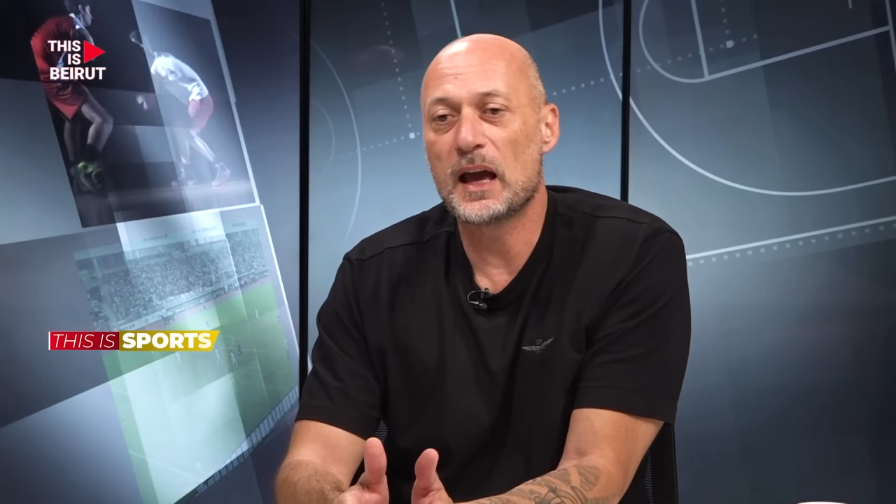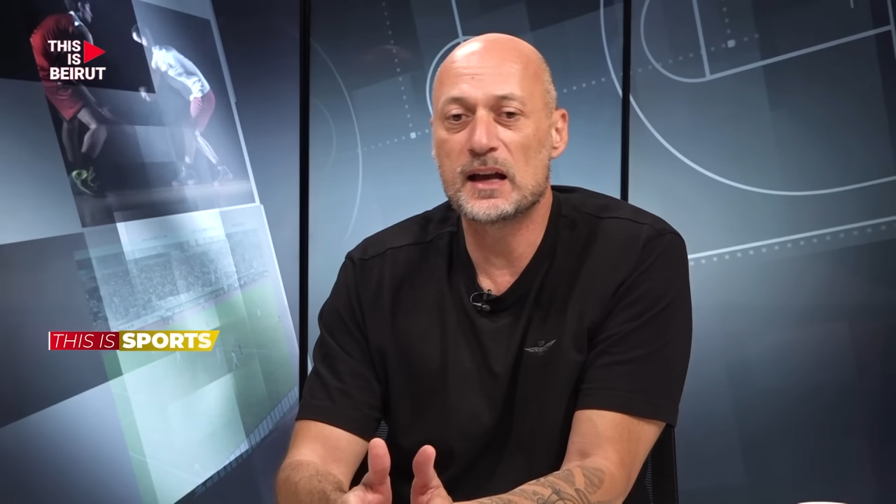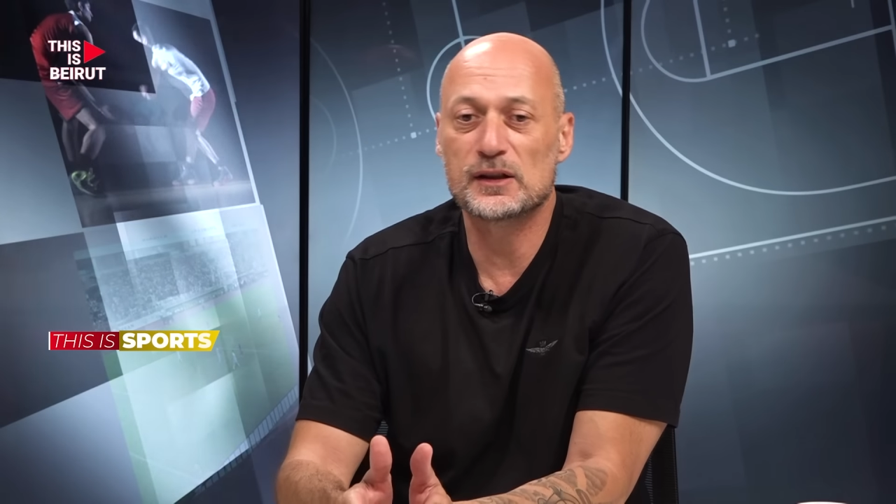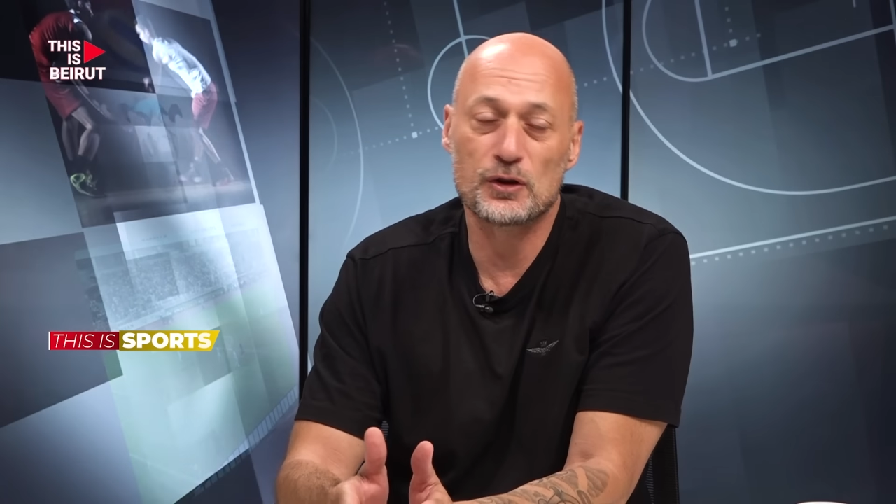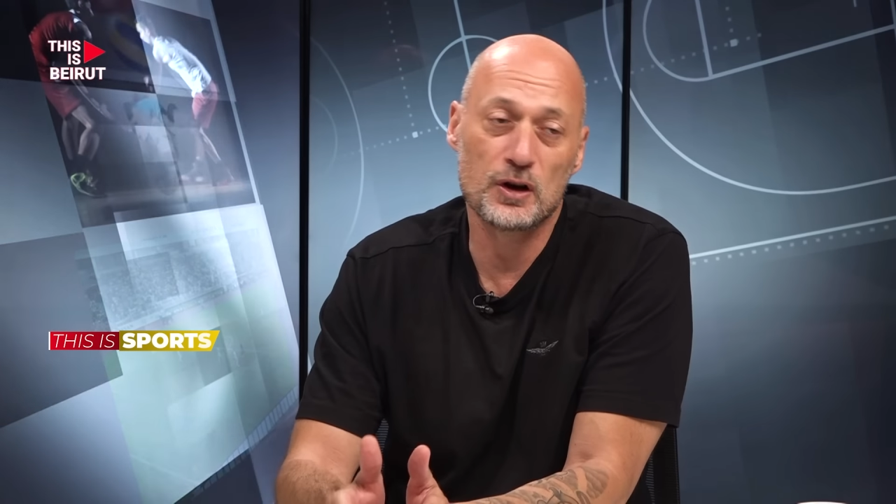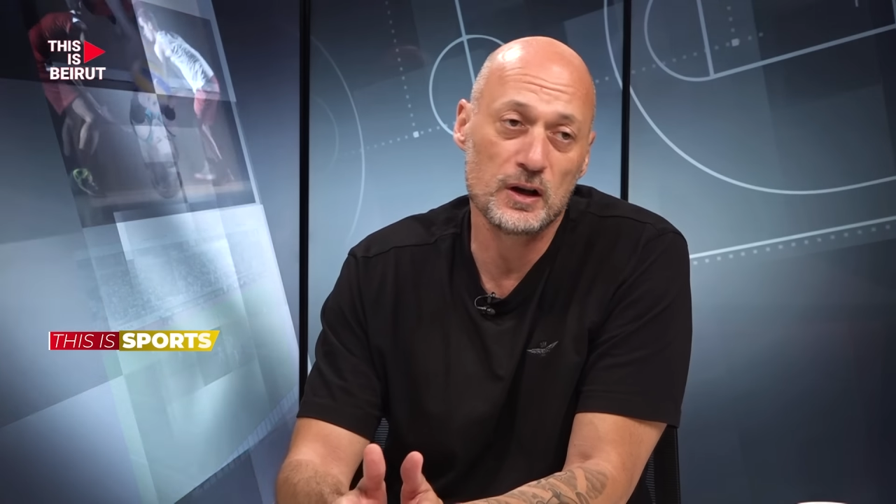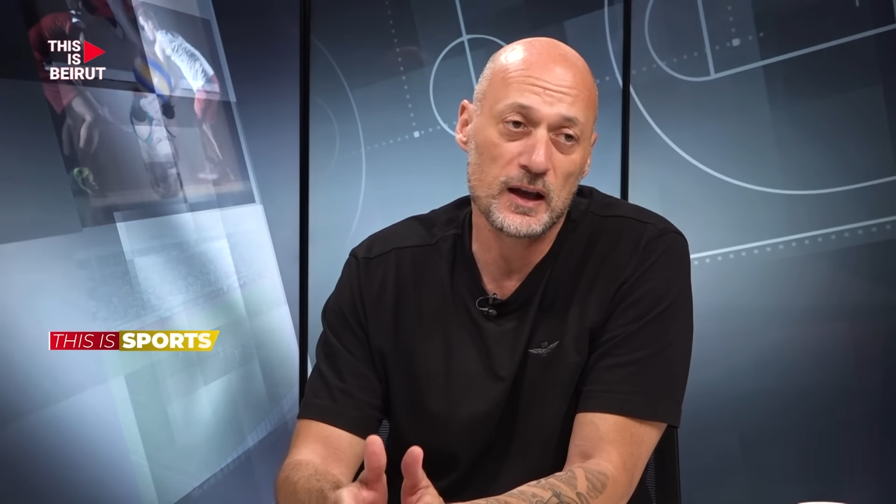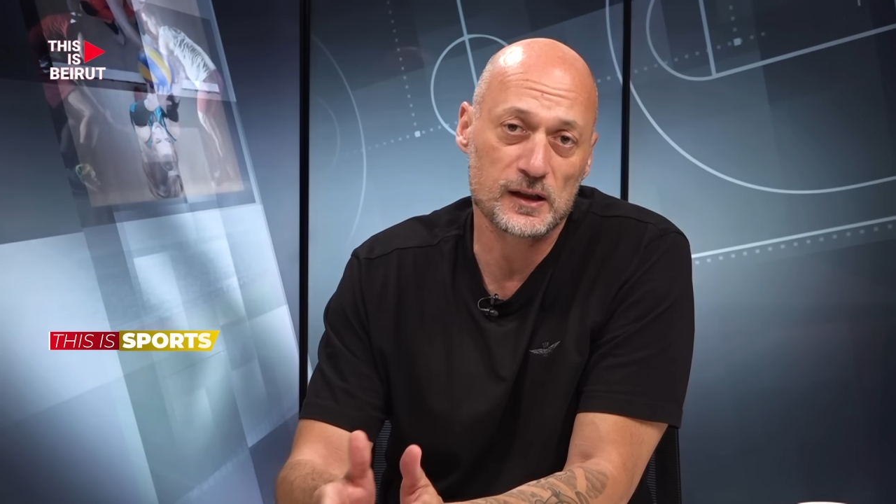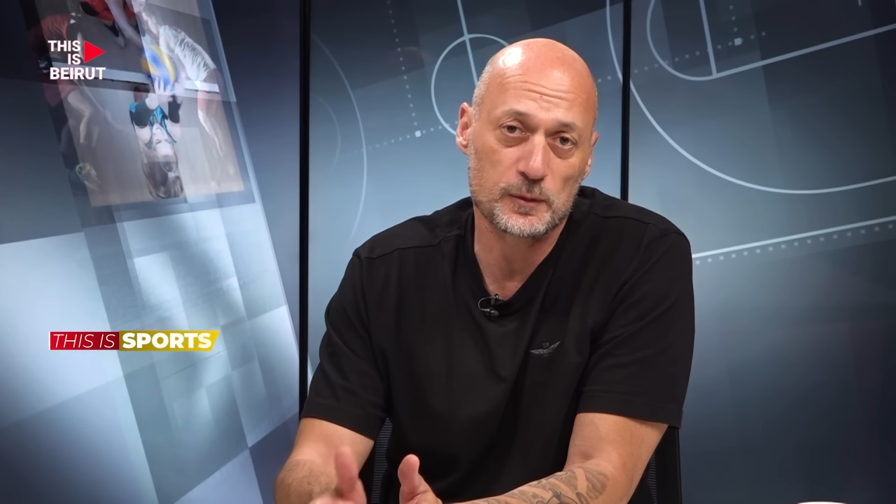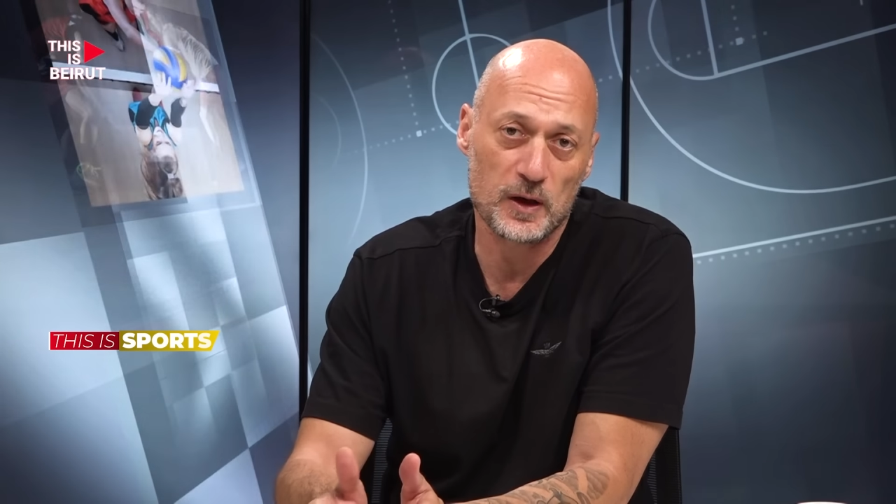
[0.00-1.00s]
as
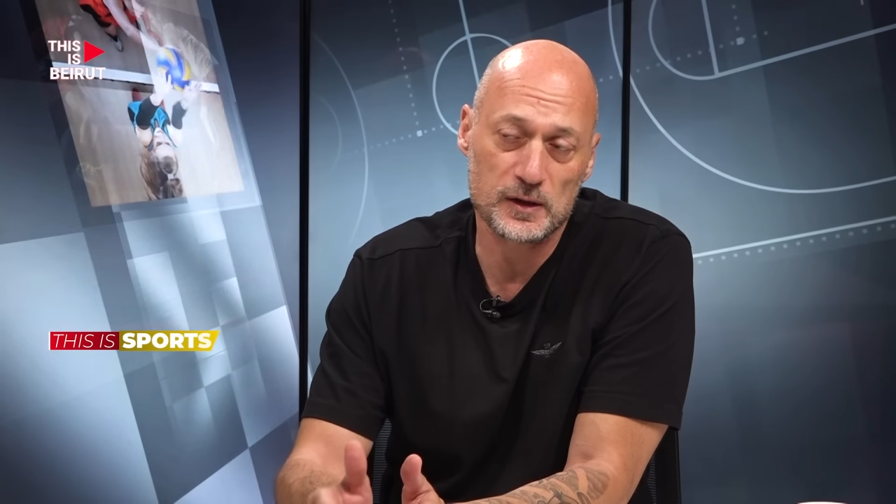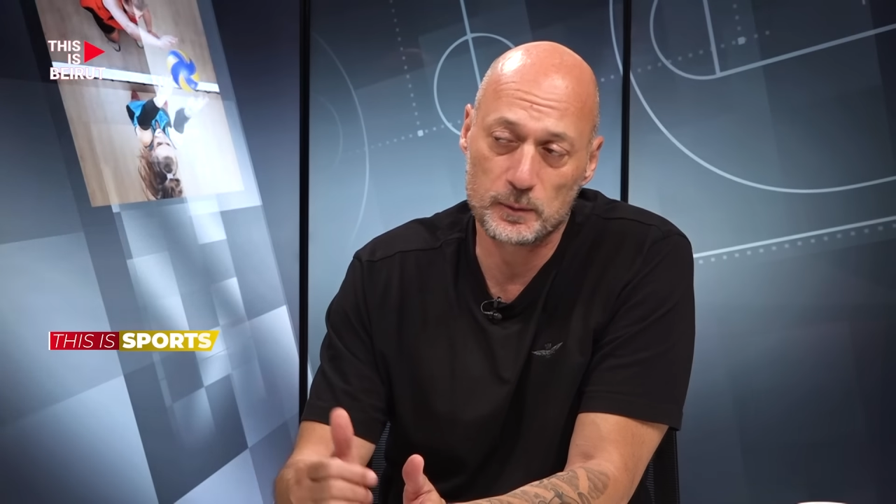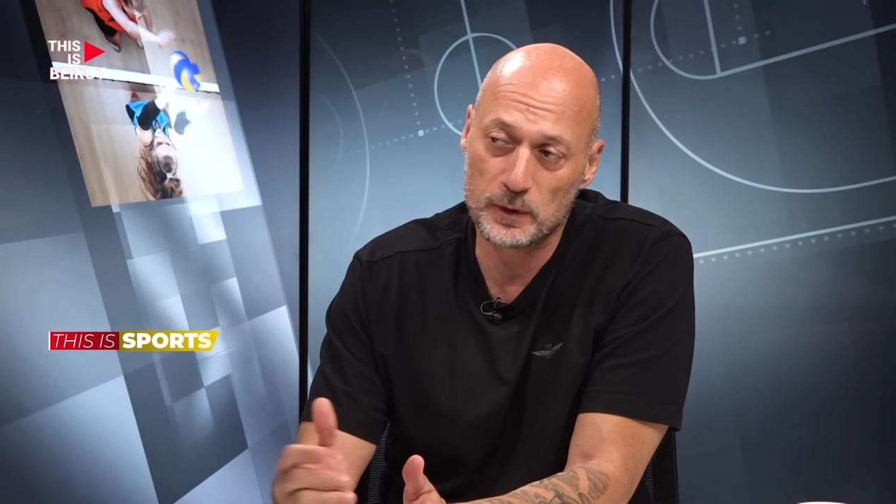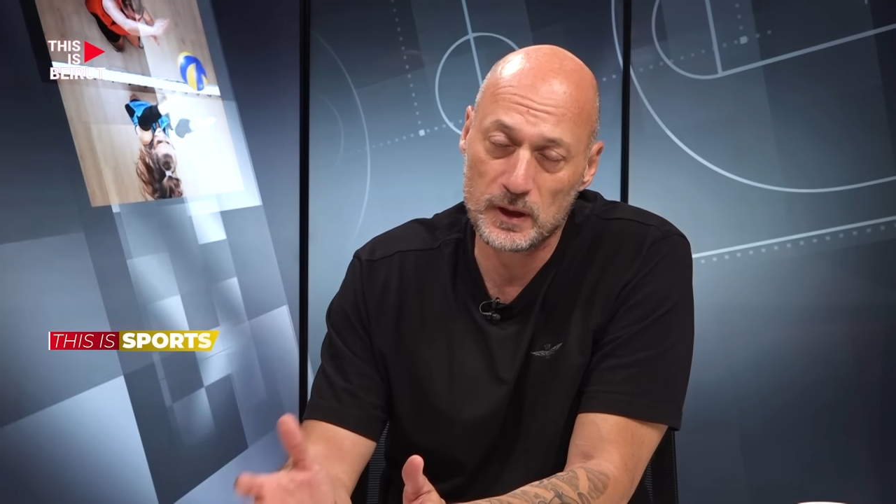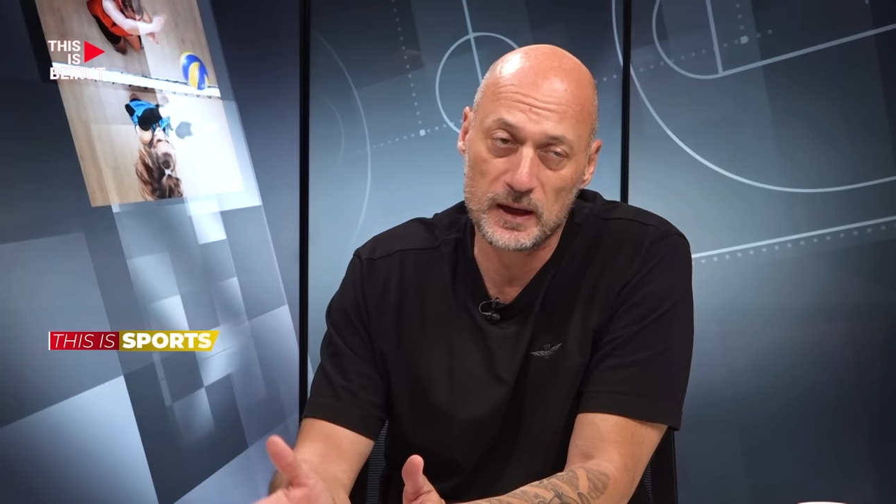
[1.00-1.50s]
early as possible,